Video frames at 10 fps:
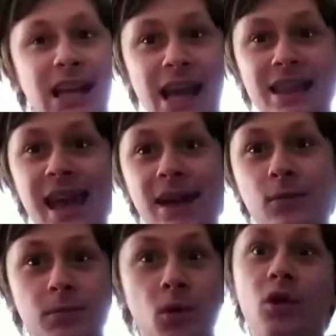and they
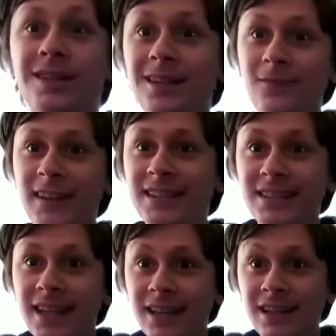were more
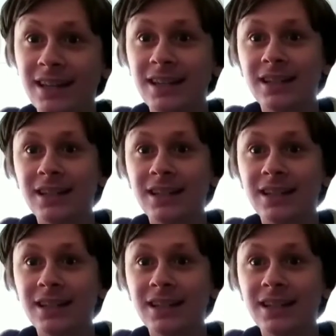convincing.